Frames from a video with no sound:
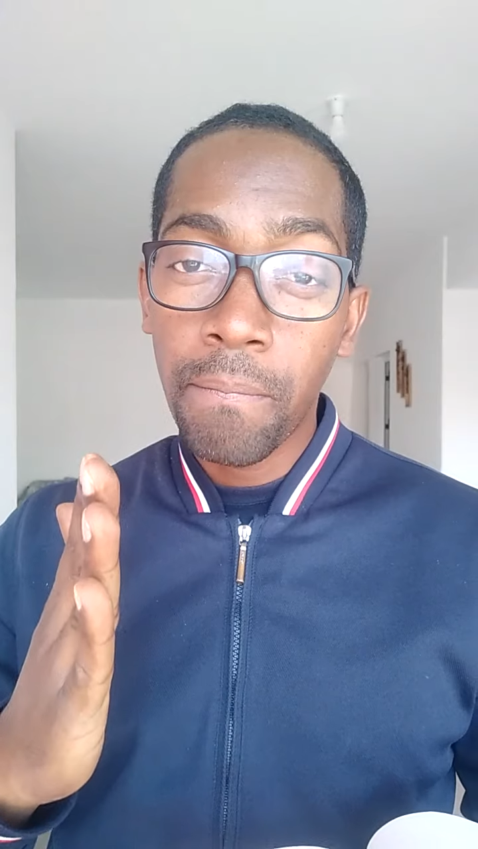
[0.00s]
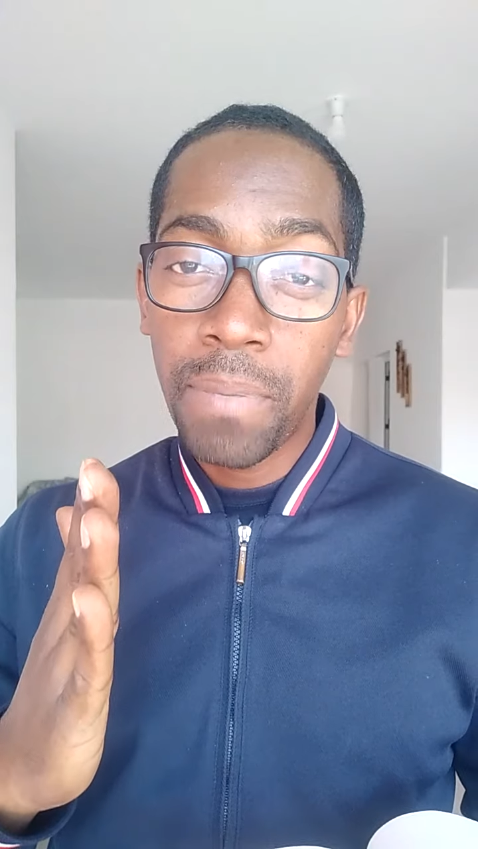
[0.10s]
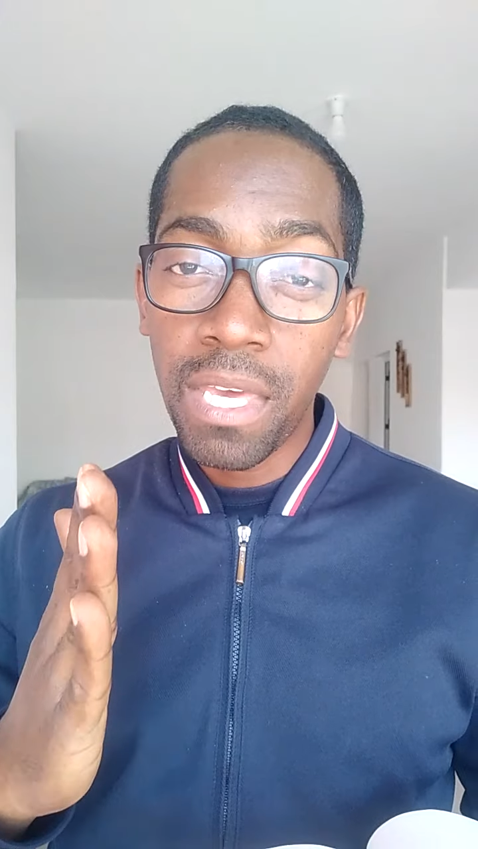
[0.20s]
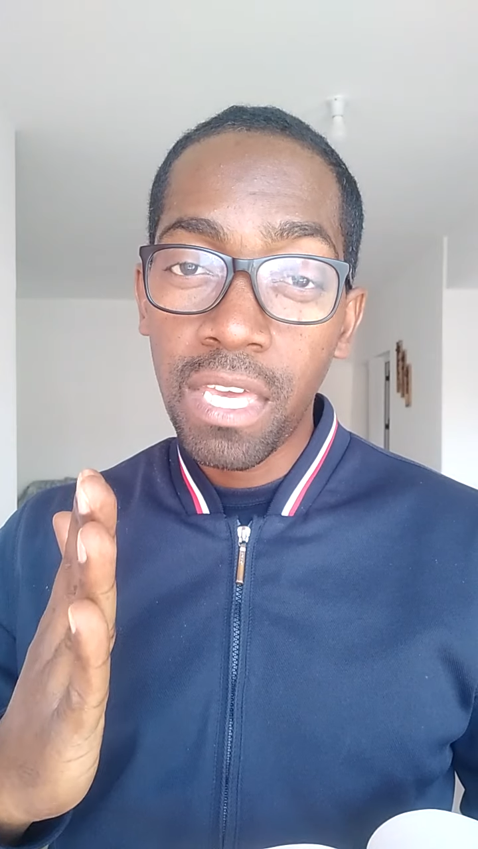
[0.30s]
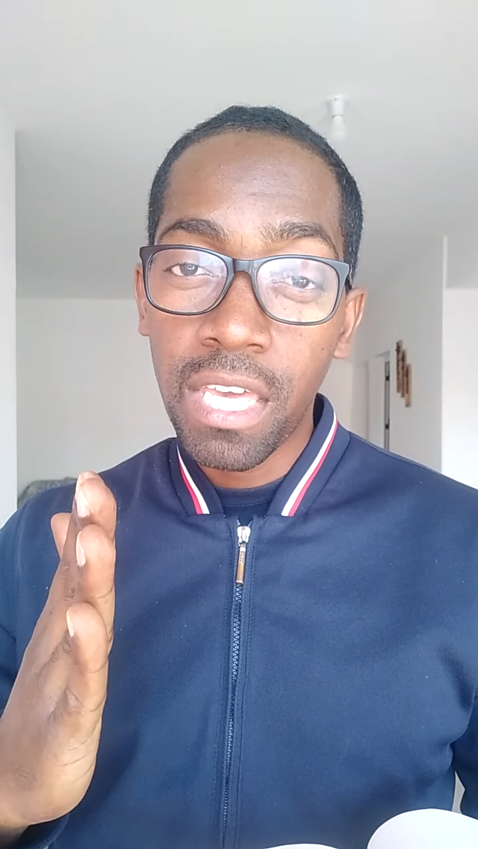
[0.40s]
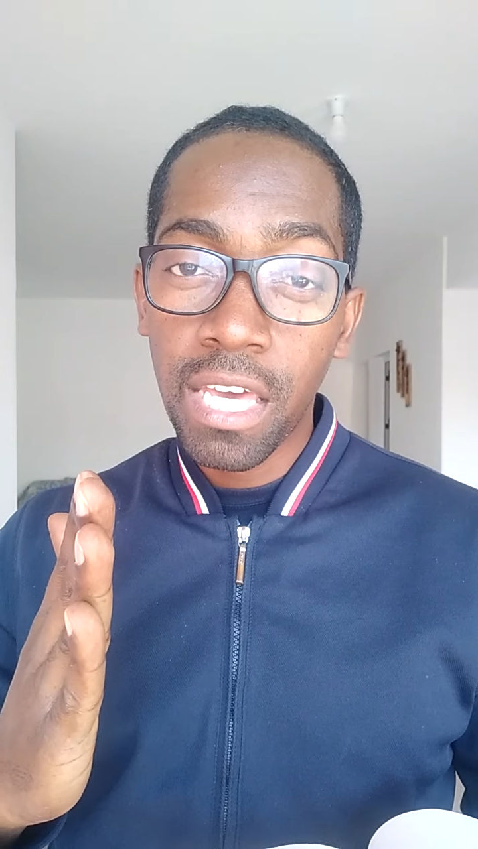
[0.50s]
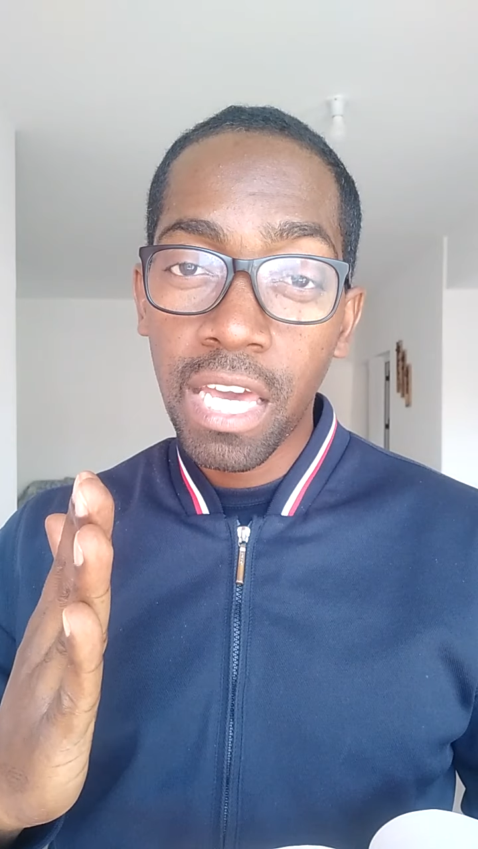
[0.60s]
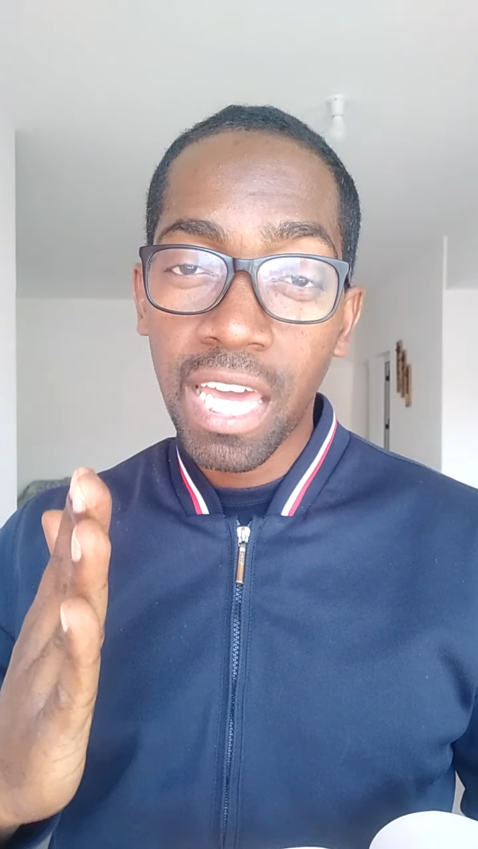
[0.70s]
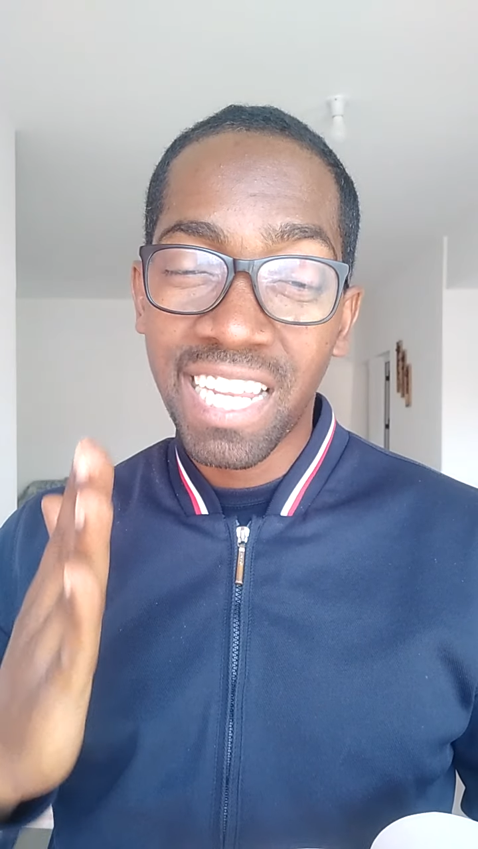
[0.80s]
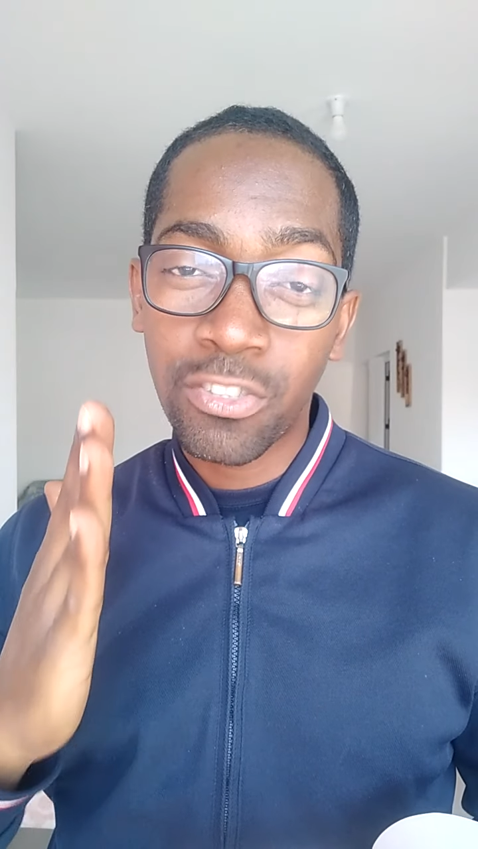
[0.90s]

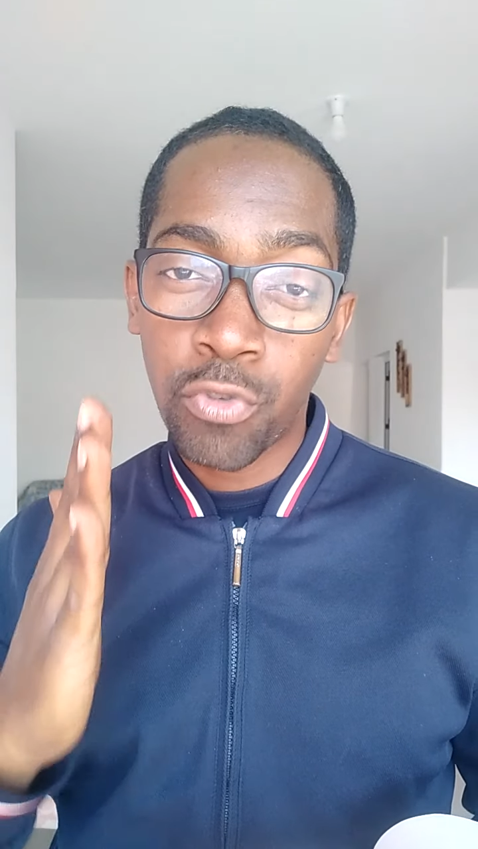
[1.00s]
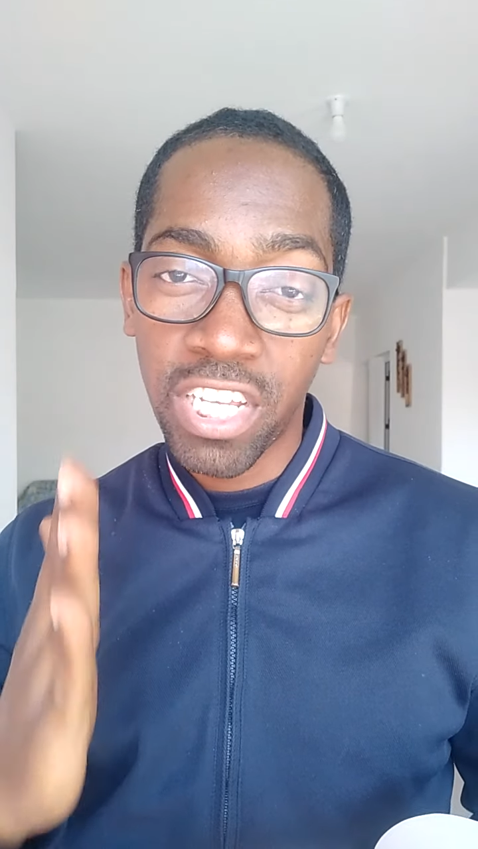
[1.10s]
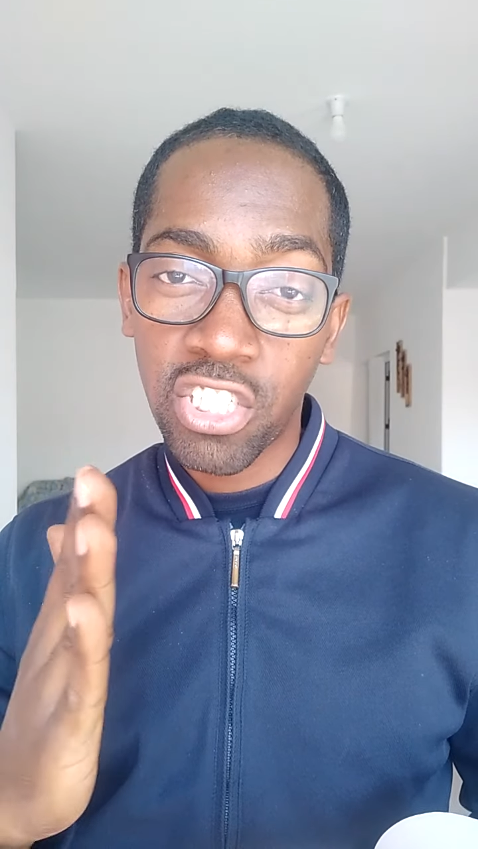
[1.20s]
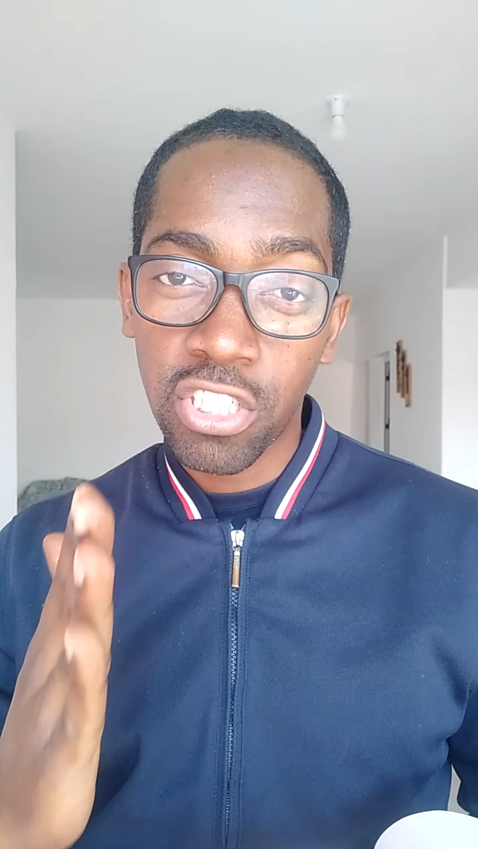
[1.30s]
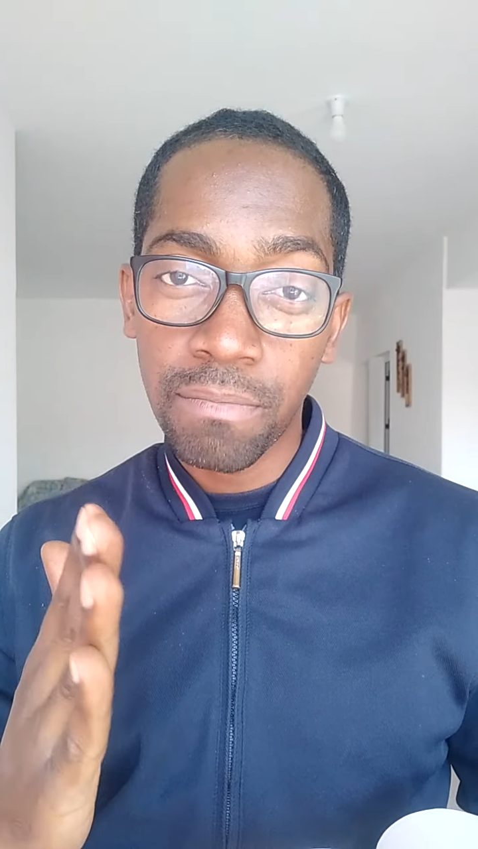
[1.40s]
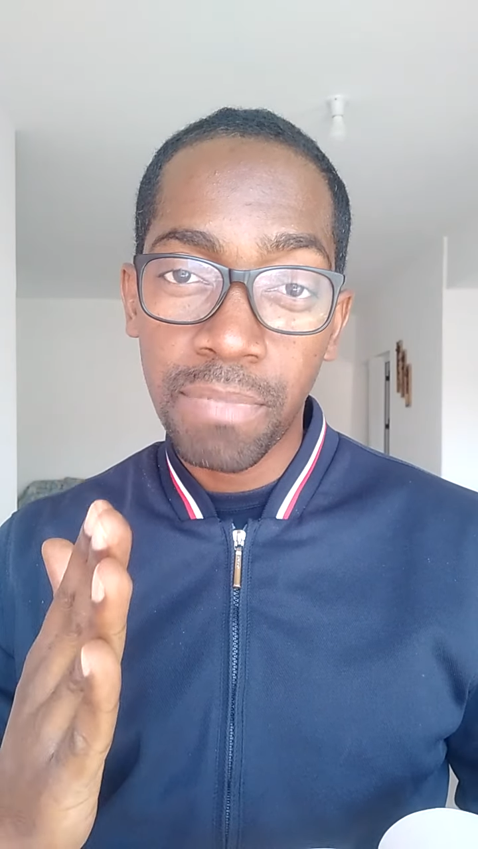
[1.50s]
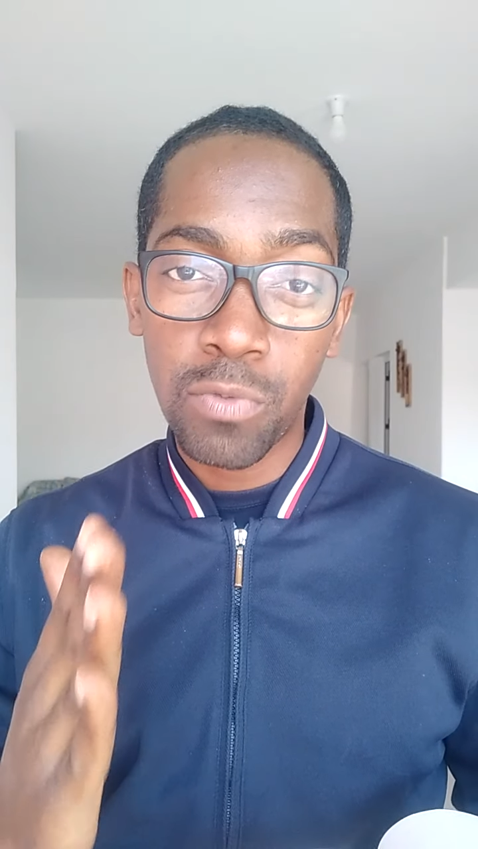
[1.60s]
be an attraction